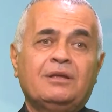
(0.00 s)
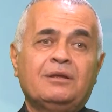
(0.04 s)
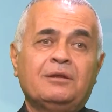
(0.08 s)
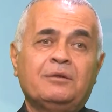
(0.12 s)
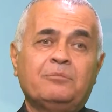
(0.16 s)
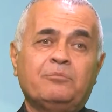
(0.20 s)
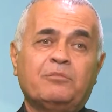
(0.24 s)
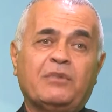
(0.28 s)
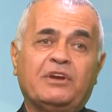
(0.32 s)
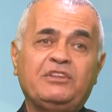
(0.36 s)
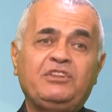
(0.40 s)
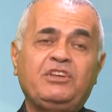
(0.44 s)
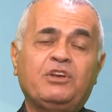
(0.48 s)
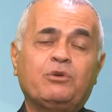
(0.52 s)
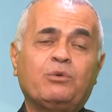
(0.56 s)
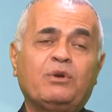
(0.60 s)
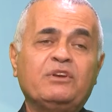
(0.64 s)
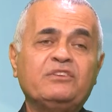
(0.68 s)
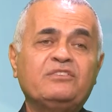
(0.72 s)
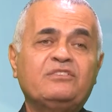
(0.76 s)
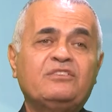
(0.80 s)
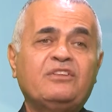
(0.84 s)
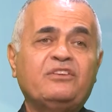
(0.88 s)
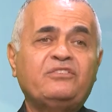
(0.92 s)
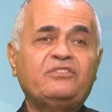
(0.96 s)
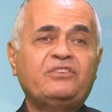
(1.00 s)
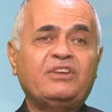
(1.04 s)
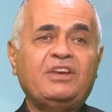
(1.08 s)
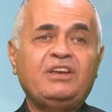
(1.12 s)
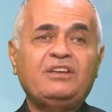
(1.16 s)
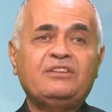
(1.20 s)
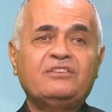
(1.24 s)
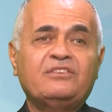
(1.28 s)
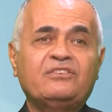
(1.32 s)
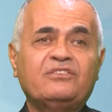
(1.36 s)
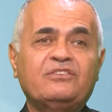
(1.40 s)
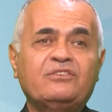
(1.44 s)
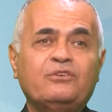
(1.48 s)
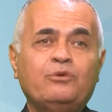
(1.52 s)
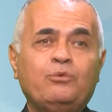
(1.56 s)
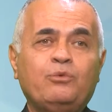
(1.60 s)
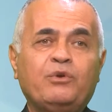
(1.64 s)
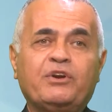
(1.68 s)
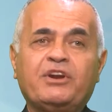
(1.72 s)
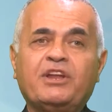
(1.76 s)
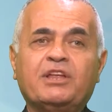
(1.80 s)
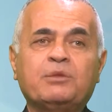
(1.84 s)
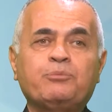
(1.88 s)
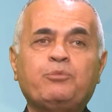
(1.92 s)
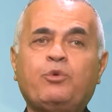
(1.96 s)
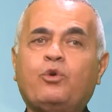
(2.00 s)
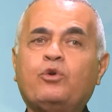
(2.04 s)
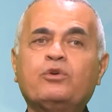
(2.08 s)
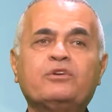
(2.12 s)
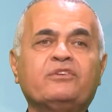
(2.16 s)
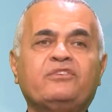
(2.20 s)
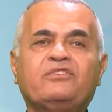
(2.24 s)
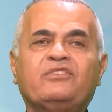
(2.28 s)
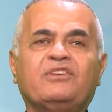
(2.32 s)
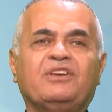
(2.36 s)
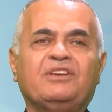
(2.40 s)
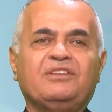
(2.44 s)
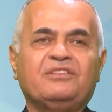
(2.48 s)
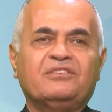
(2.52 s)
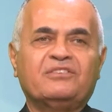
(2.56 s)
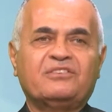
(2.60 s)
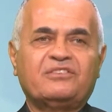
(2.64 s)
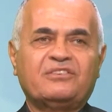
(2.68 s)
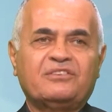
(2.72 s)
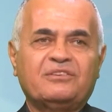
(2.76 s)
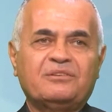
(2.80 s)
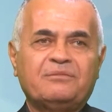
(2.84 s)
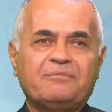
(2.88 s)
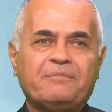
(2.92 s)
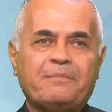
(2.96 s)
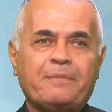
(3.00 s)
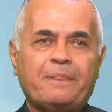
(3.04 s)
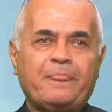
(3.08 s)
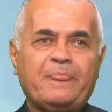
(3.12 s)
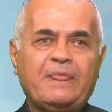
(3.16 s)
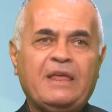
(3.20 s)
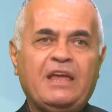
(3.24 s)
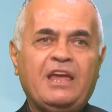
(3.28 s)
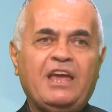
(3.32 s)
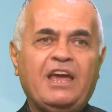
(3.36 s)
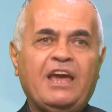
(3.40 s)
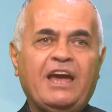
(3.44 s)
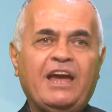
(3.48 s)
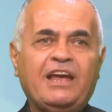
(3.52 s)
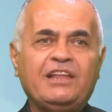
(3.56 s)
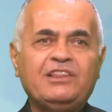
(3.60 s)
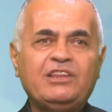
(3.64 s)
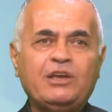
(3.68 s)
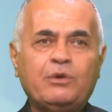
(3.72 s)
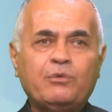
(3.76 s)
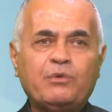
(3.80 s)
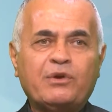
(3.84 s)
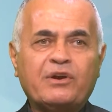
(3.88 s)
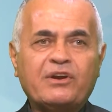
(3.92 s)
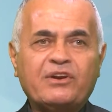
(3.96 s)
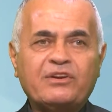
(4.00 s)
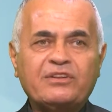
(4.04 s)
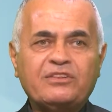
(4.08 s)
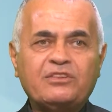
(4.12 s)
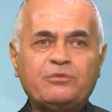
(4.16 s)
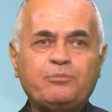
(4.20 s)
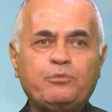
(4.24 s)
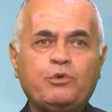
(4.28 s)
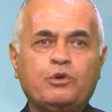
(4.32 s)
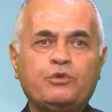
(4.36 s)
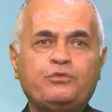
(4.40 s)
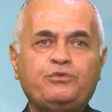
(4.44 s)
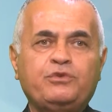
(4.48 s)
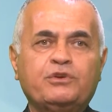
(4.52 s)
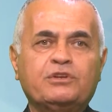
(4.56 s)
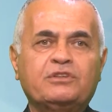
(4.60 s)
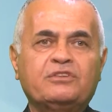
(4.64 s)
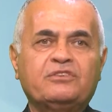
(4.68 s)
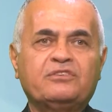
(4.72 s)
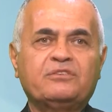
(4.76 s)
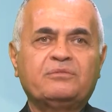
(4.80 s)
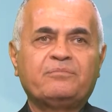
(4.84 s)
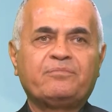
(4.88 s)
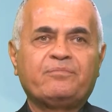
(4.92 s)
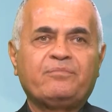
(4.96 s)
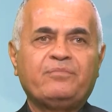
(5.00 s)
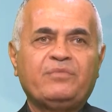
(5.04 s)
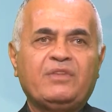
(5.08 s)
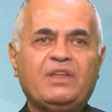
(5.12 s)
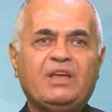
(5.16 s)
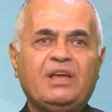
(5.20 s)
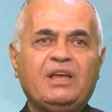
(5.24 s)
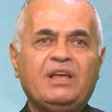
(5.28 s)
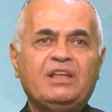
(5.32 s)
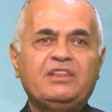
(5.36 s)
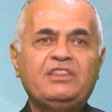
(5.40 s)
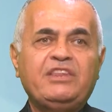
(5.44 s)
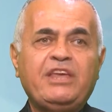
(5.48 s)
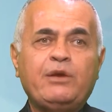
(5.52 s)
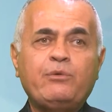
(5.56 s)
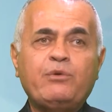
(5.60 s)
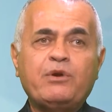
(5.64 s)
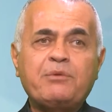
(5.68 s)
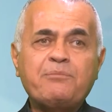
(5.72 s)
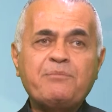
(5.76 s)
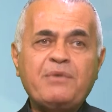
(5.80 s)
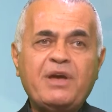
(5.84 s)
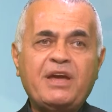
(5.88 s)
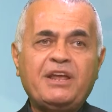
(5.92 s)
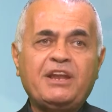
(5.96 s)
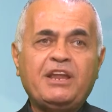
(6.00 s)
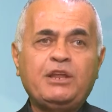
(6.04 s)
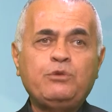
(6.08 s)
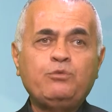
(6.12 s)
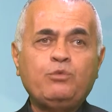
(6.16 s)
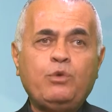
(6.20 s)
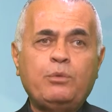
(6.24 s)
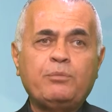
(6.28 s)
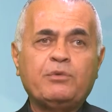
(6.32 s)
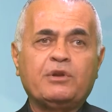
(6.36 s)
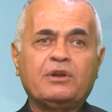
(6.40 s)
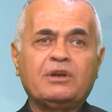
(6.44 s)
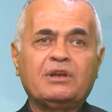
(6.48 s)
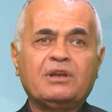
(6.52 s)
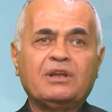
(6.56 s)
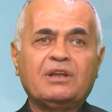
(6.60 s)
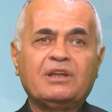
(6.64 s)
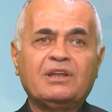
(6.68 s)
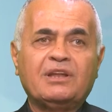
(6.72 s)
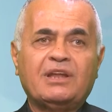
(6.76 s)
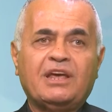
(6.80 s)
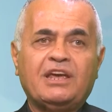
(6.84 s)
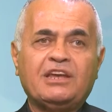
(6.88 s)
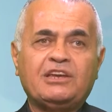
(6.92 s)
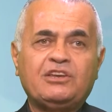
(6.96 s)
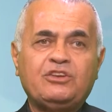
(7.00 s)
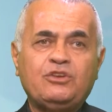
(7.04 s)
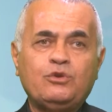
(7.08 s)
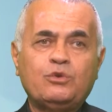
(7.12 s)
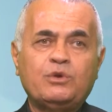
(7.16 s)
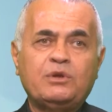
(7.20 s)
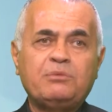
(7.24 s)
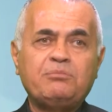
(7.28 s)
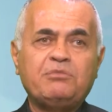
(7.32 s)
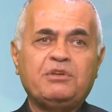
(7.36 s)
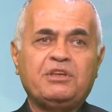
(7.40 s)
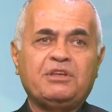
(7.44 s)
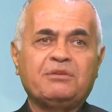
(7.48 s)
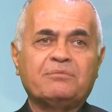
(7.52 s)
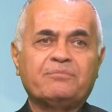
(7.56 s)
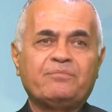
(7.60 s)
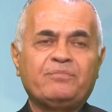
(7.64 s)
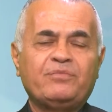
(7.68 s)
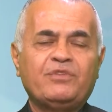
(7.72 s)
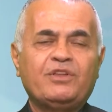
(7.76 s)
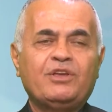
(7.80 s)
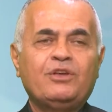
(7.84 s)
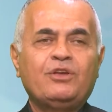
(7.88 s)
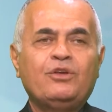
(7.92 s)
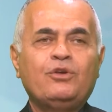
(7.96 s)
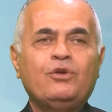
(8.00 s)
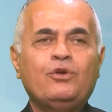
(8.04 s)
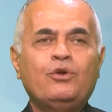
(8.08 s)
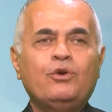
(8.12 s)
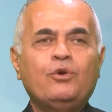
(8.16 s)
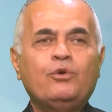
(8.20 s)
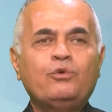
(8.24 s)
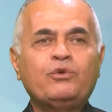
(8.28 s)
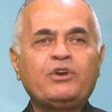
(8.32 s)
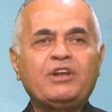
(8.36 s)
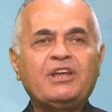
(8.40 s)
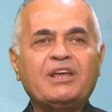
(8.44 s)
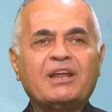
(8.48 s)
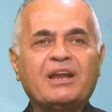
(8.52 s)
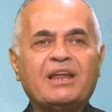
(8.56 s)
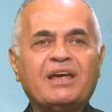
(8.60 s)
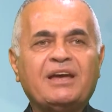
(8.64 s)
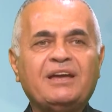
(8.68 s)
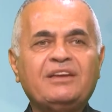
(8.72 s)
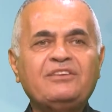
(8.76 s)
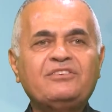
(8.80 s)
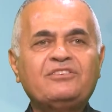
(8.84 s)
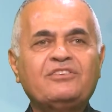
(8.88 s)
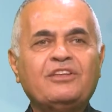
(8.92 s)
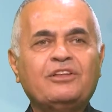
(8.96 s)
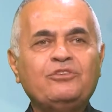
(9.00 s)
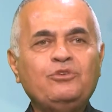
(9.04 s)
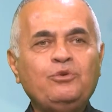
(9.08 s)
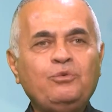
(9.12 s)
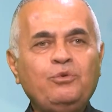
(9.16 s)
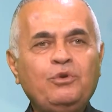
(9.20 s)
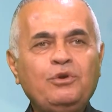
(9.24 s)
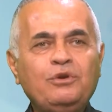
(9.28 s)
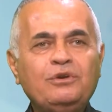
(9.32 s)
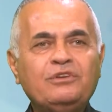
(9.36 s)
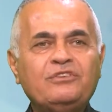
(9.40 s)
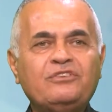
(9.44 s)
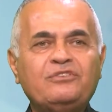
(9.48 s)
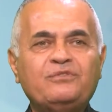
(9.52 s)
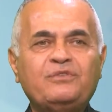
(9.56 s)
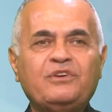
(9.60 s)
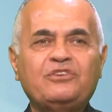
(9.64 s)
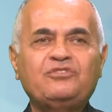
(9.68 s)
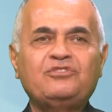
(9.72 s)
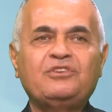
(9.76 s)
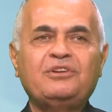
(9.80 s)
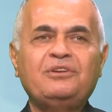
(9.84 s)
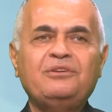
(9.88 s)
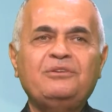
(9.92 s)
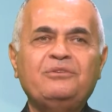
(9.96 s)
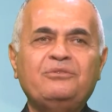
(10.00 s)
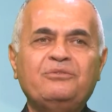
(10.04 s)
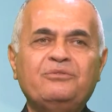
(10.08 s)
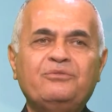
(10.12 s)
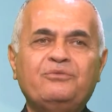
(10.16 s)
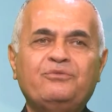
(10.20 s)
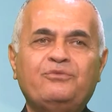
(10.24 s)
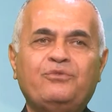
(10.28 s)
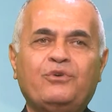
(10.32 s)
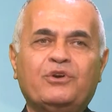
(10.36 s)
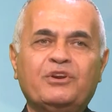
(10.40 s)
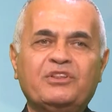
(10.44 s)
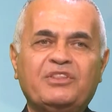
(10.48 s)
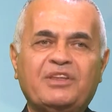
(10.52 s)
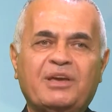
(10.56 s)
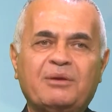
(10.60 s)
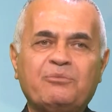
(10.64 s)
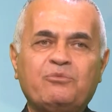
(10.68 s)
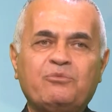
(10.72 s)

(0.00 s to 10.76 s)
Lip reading: My dear ones, the saints were not born saints, and they weren't perfect. They were men and women like you and me, who realized that the world's vision for them